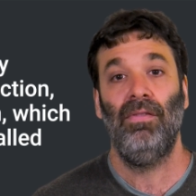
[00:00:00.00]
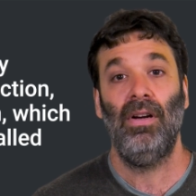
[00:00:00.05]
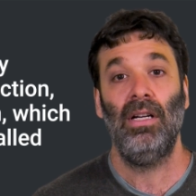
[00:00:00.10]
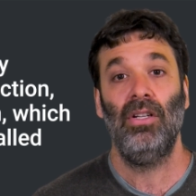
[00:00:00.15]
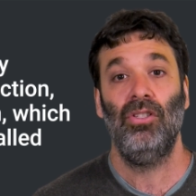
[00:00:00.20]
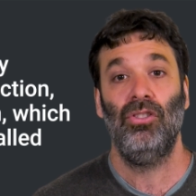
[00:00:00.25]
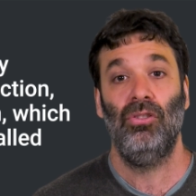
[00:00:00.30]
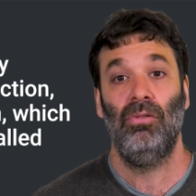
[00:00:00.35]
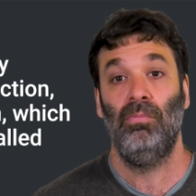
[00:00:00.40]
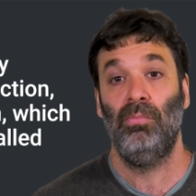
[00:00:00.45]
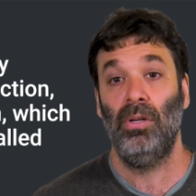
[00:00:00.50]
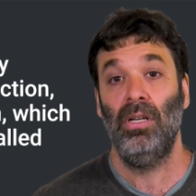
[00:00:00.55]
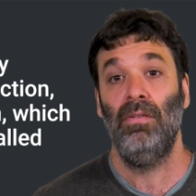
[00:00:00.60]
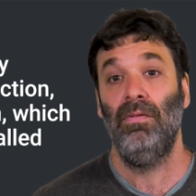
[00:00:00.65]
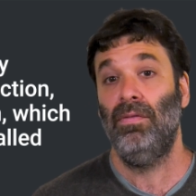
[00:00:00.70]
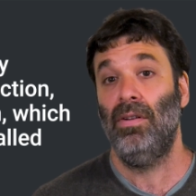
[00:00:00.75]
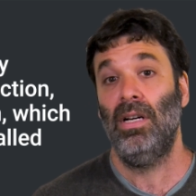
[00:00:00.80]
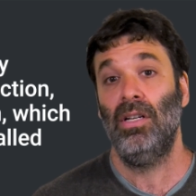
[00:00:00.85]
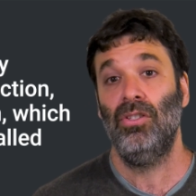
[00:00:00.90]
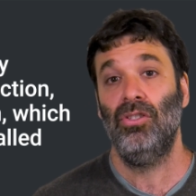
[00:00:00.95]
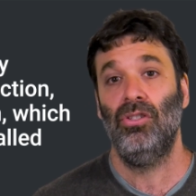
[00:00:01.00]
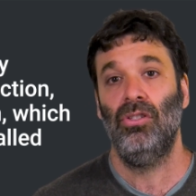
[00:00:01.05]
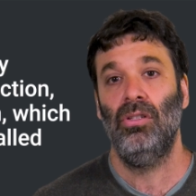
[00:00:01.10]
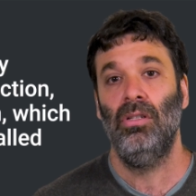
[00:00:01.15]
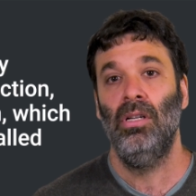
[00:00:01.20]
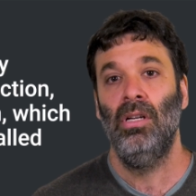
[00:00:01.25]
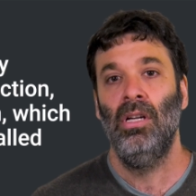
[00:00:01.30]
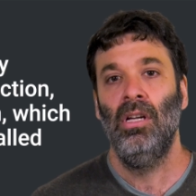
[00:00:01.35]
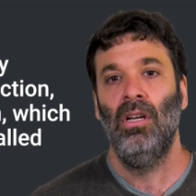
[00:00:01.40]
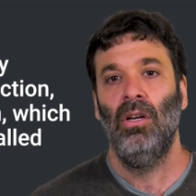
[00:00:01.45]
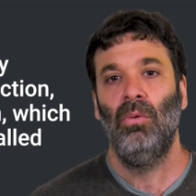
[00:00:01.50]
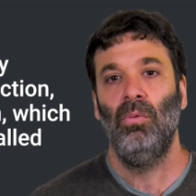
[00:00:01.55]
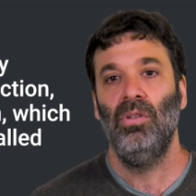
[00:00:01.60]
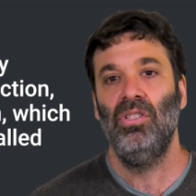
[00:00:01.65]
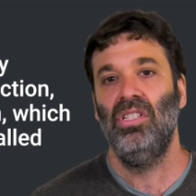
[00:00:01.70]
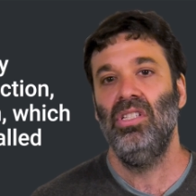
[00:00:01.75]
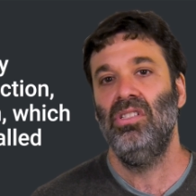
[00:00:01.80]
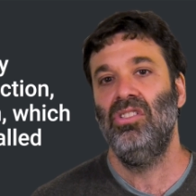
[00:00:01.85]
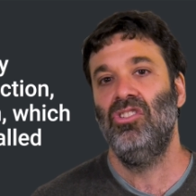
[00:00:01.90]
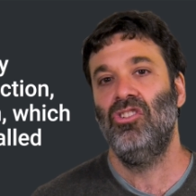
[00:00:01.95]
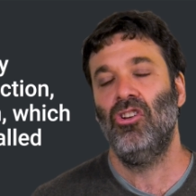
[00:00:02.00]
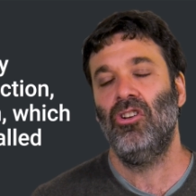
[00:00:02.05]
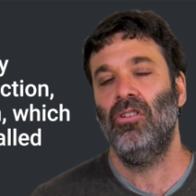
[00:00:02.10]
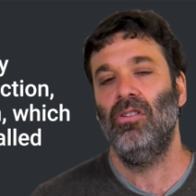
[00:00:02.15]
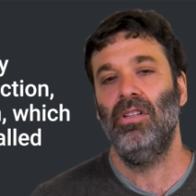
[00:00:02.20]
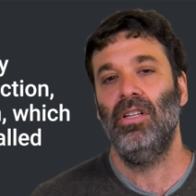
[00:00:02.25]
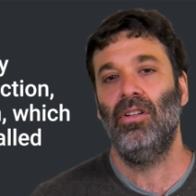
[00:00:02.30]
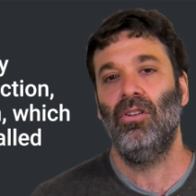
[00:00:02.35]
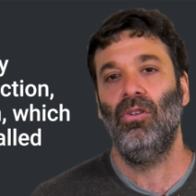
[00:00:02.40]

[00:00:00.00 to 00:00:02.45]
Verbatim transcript: function, brain function, which is generally